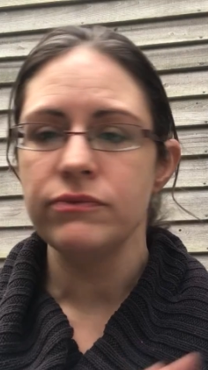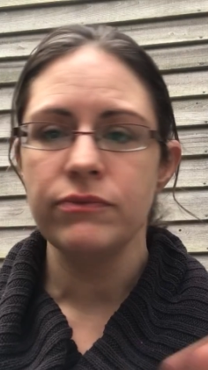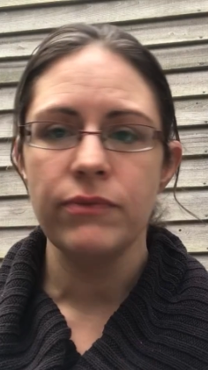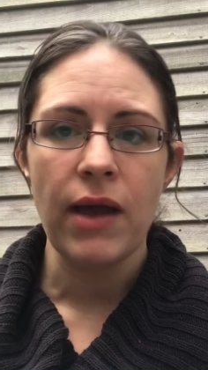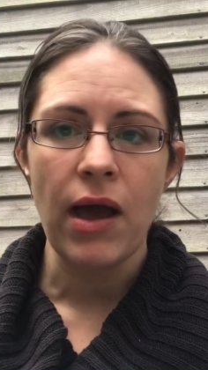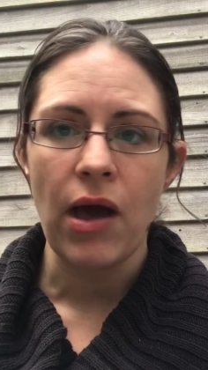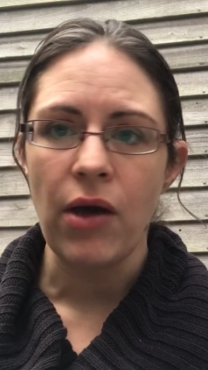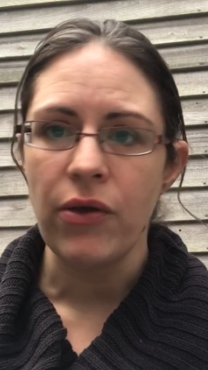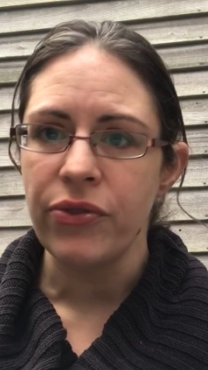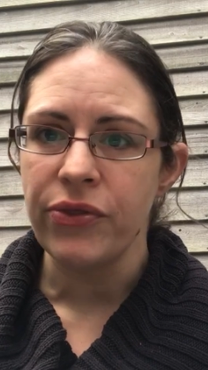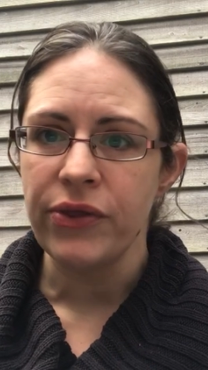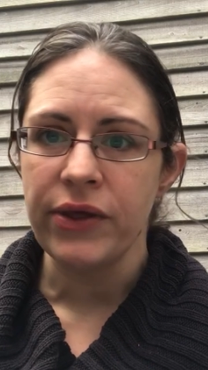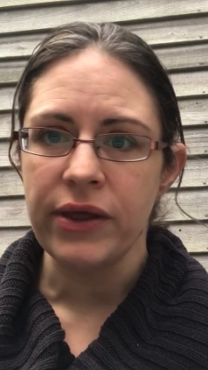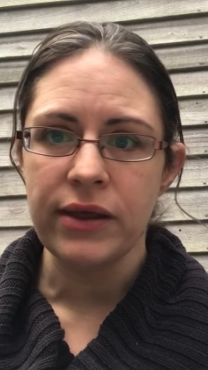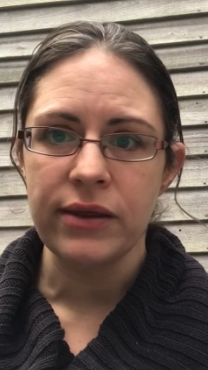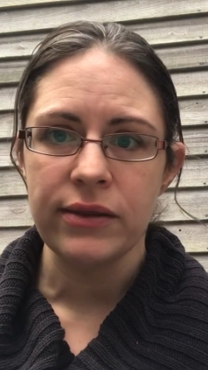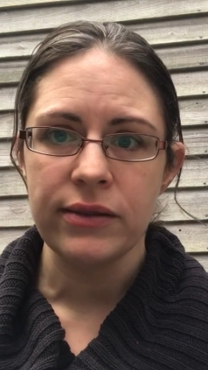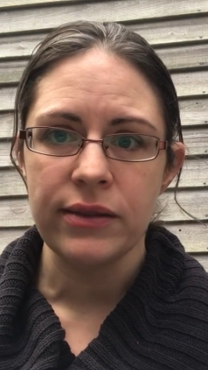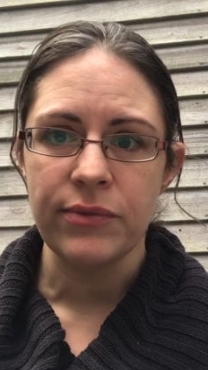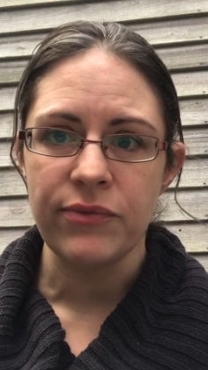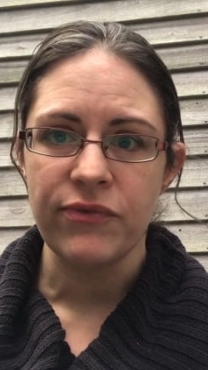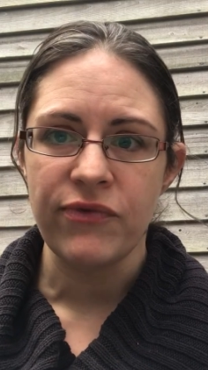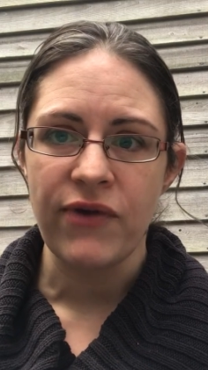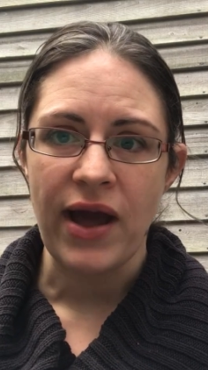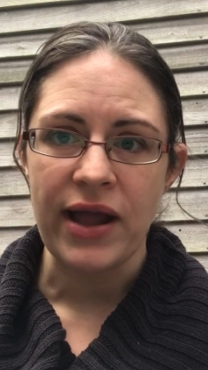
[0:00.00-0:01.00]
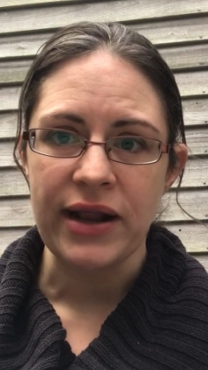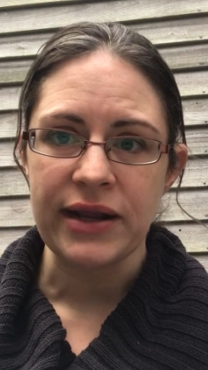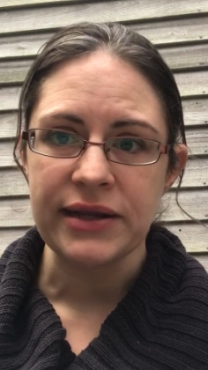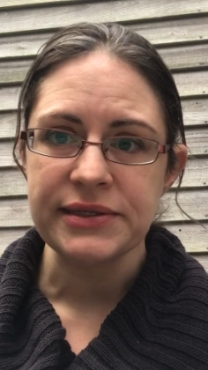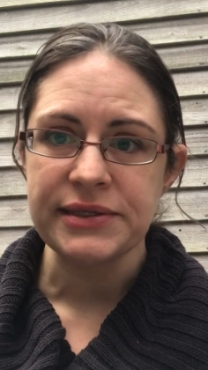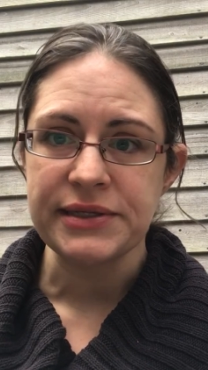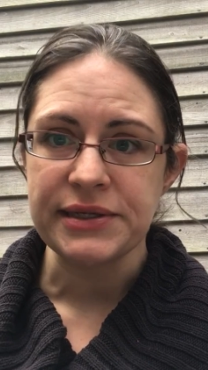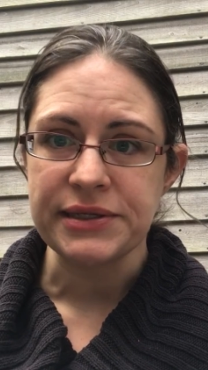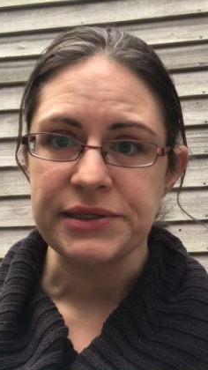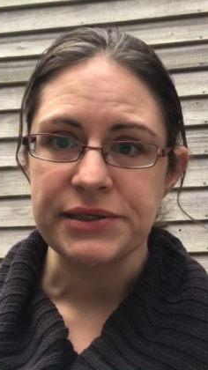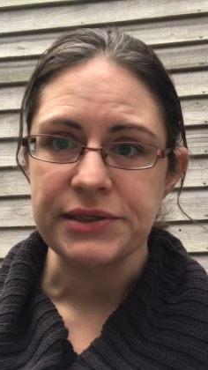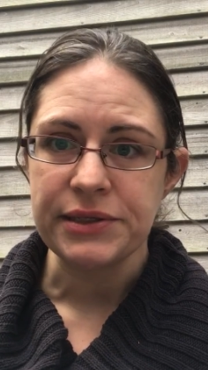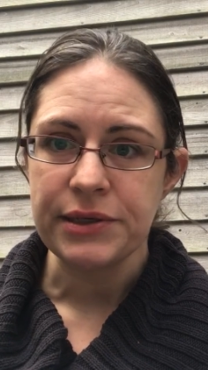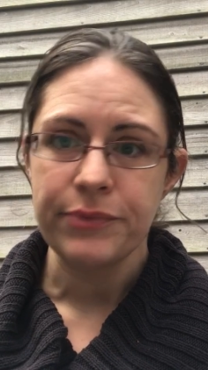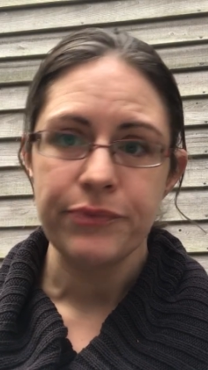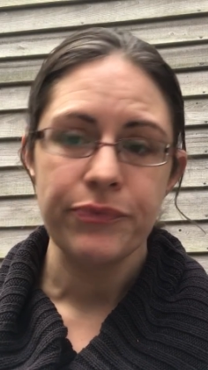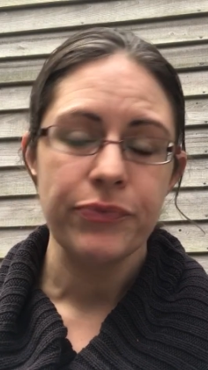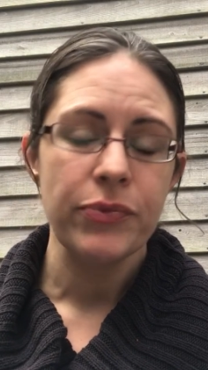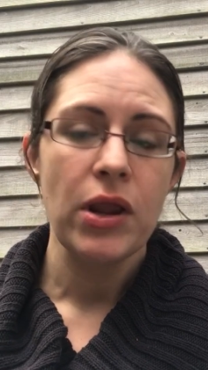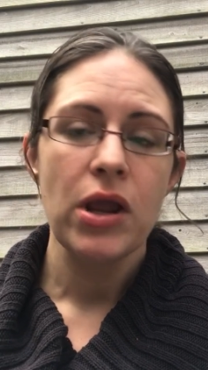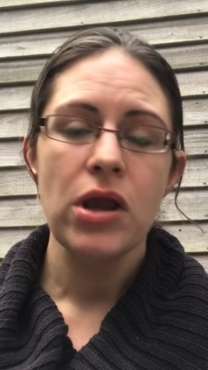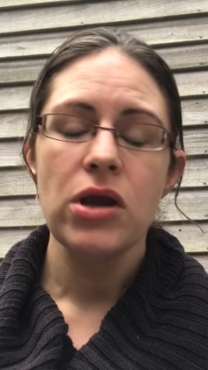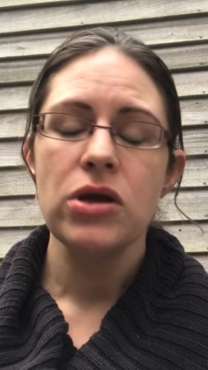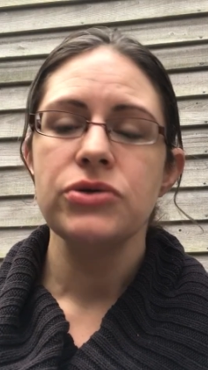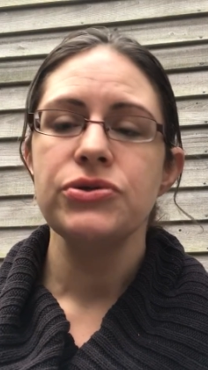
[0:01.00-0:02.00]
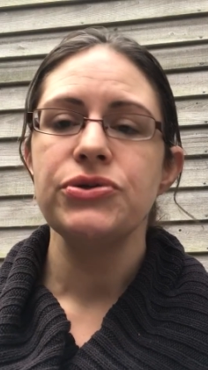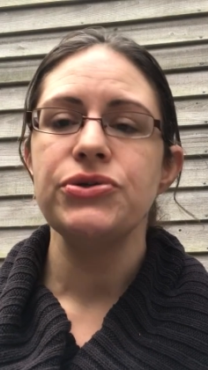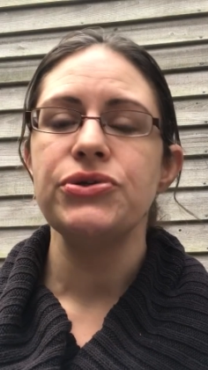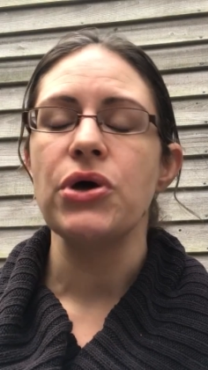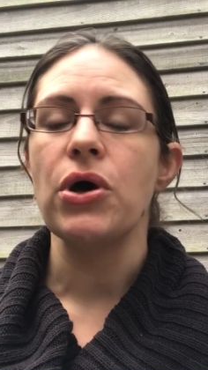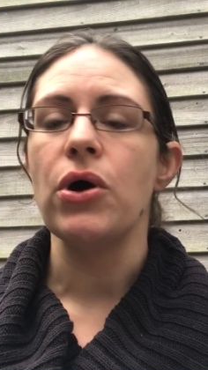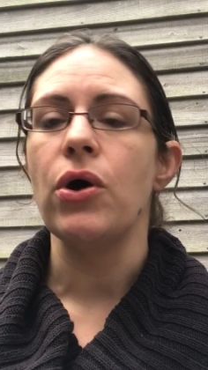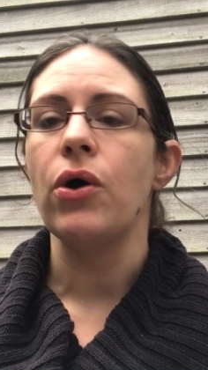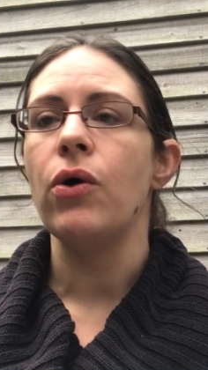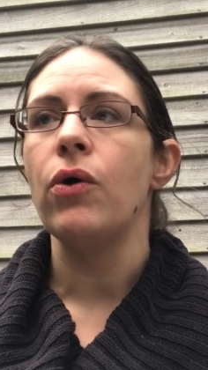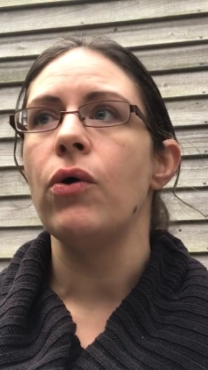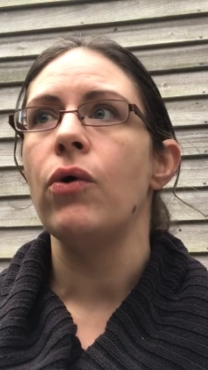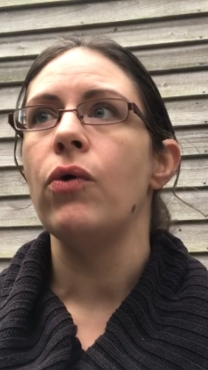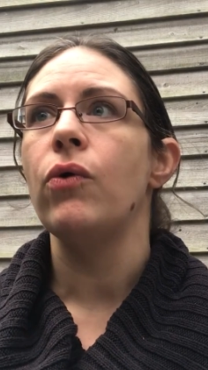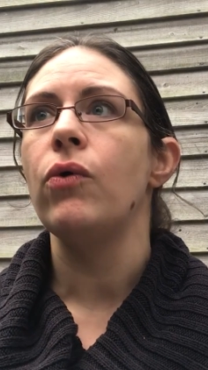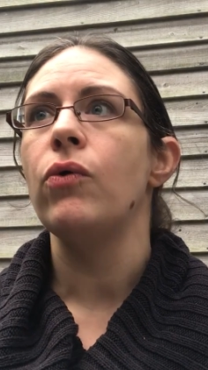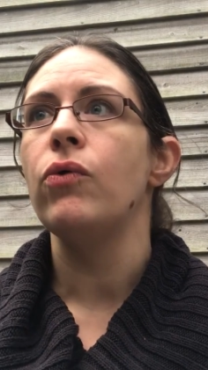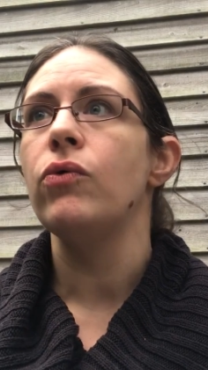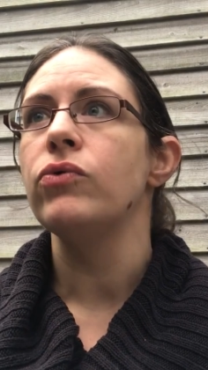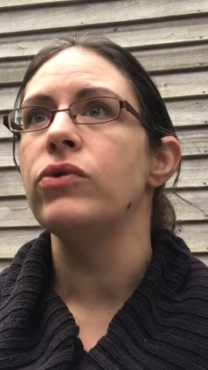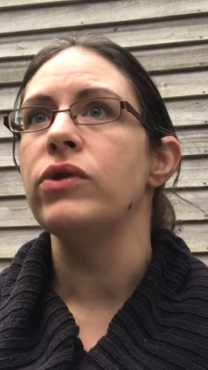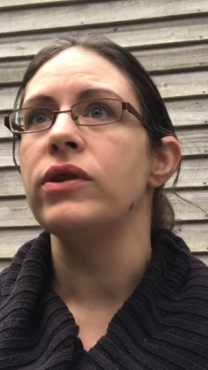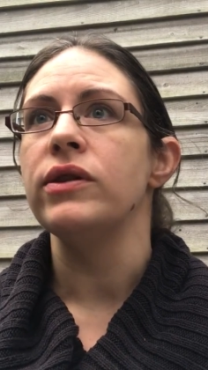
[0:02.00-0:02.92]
healthy lymphatic system. So